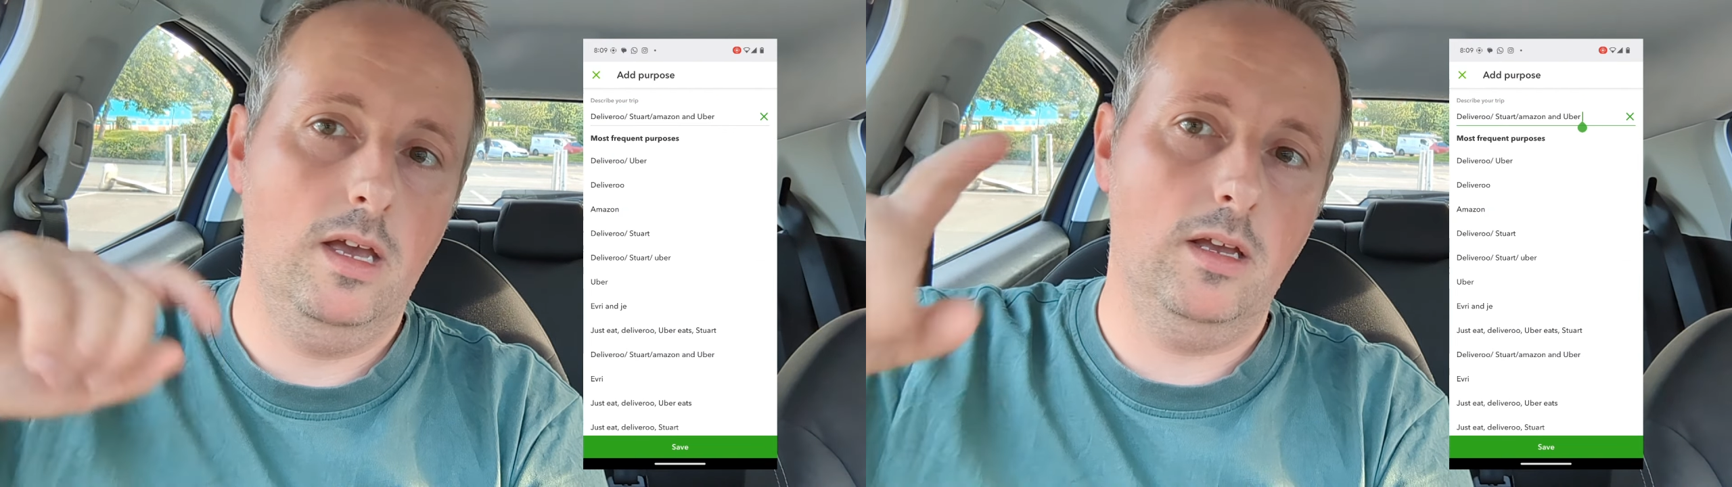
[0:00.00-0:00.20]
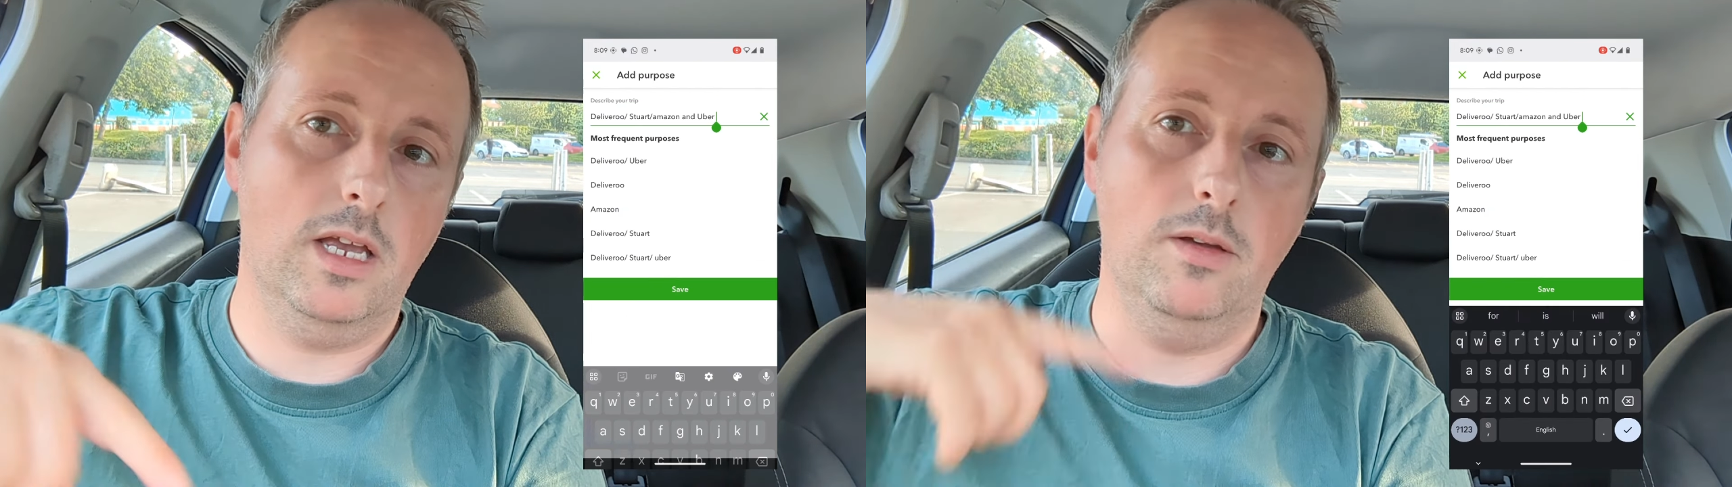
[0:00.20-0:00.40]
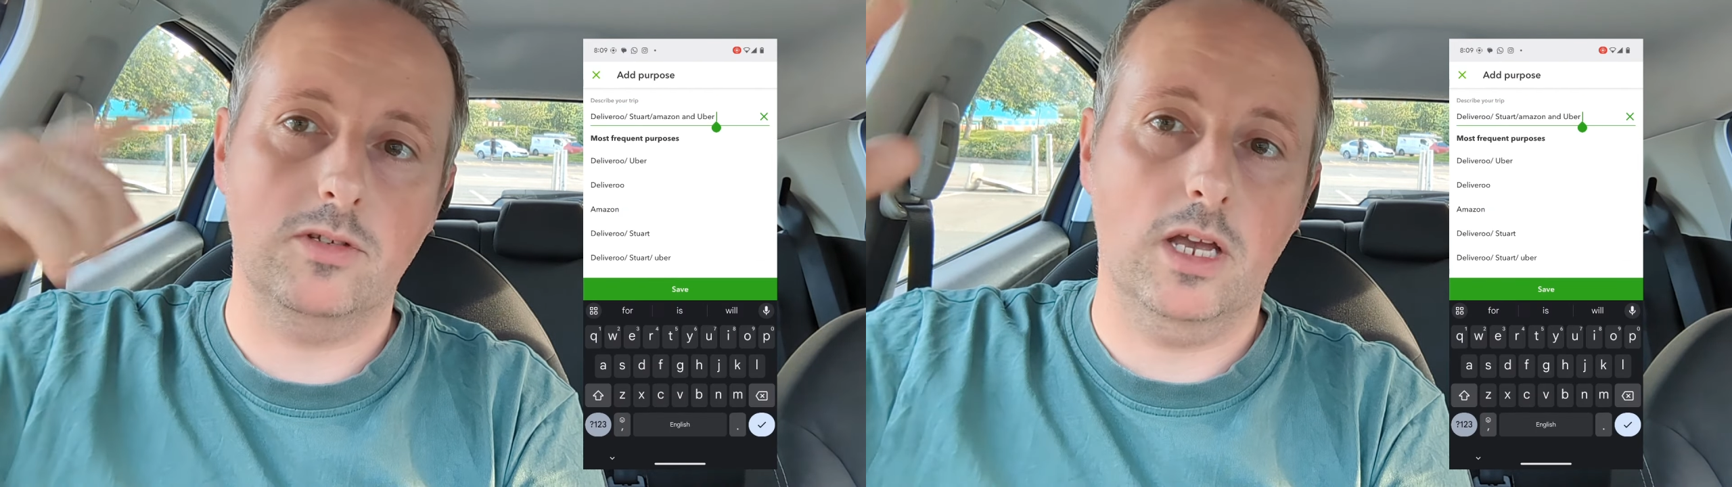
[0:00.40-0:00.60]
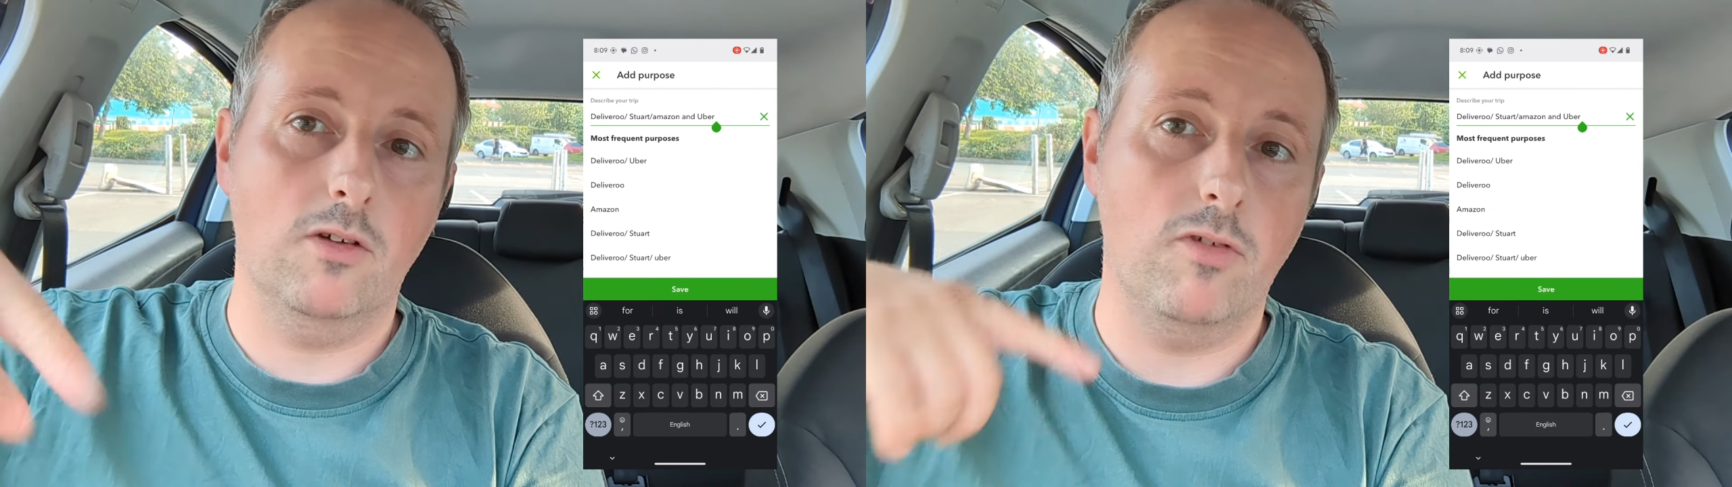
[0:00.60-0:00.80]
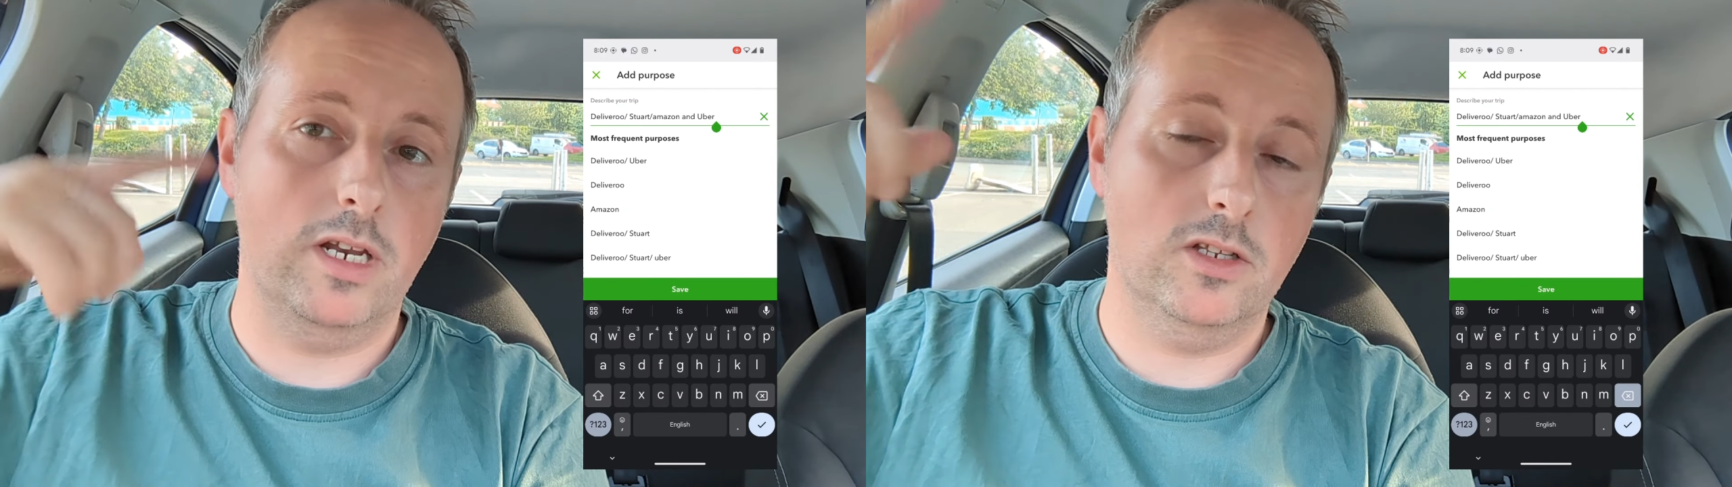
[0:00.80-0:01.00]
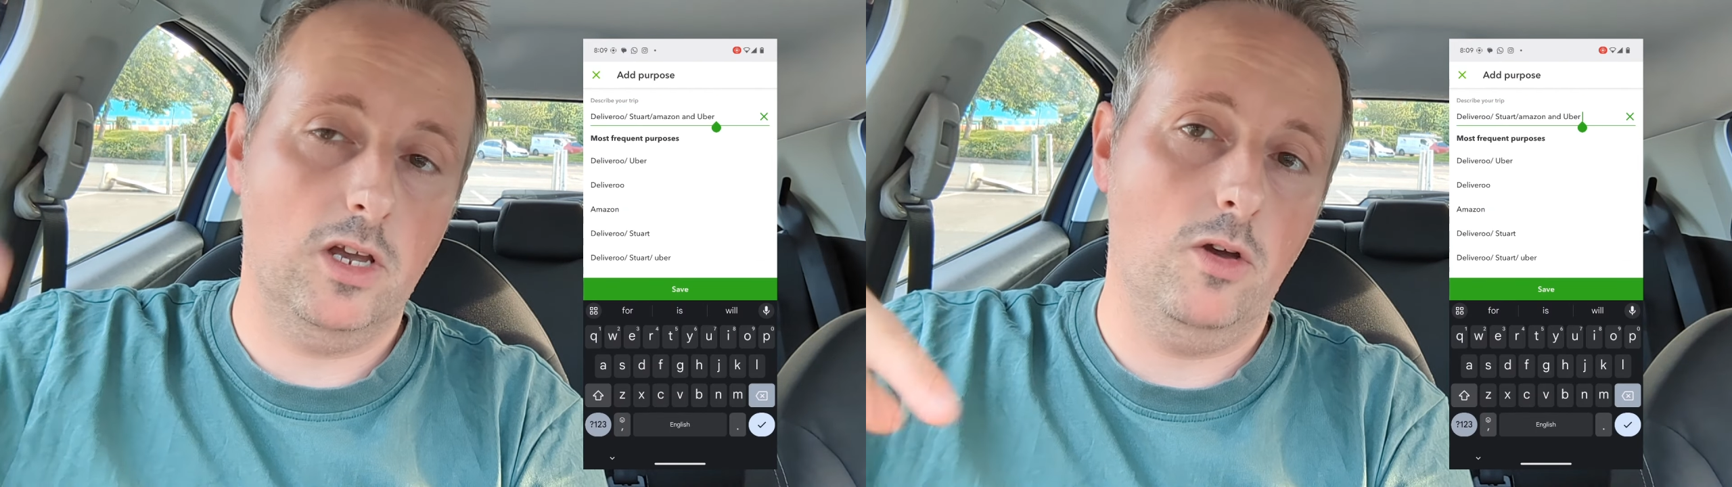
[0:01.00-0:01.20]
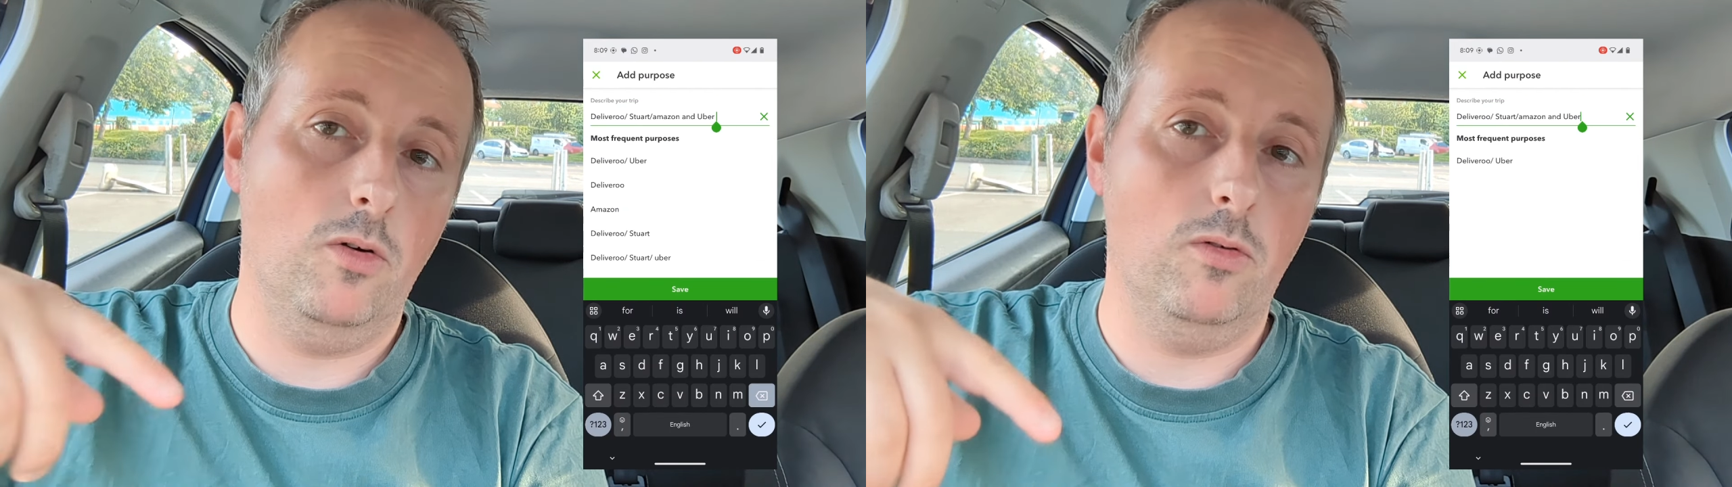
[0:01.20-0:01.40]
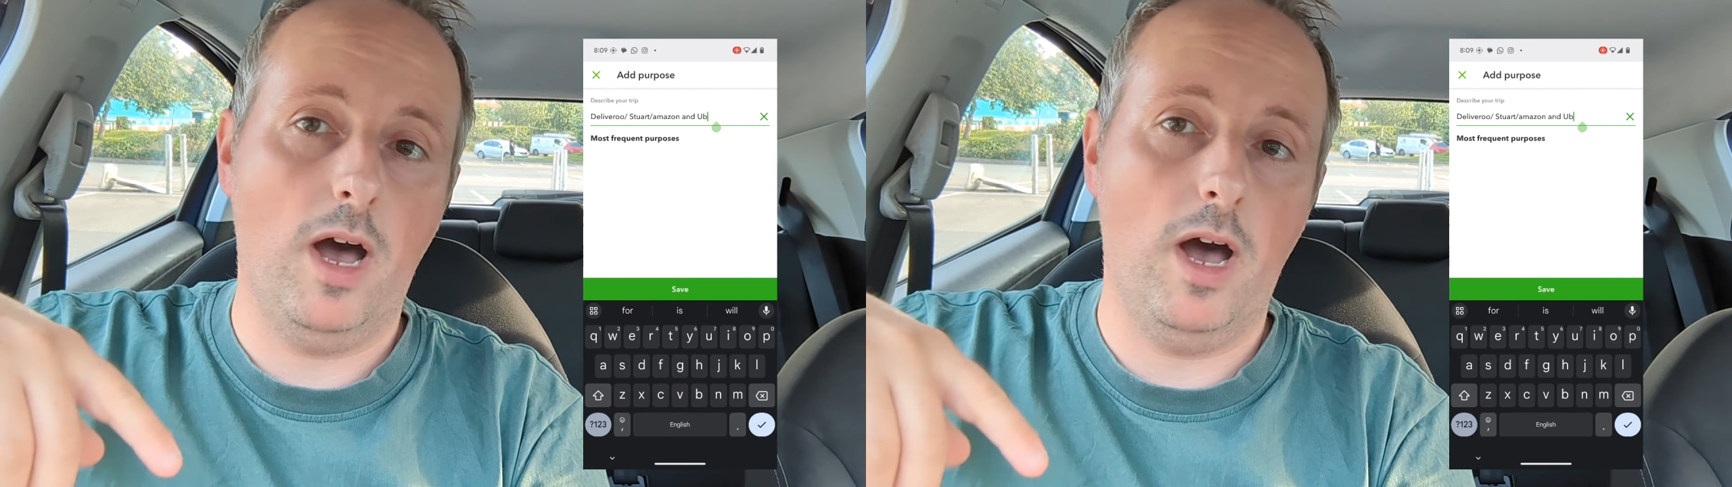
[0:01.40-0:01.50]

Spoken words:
it keeps like a running total.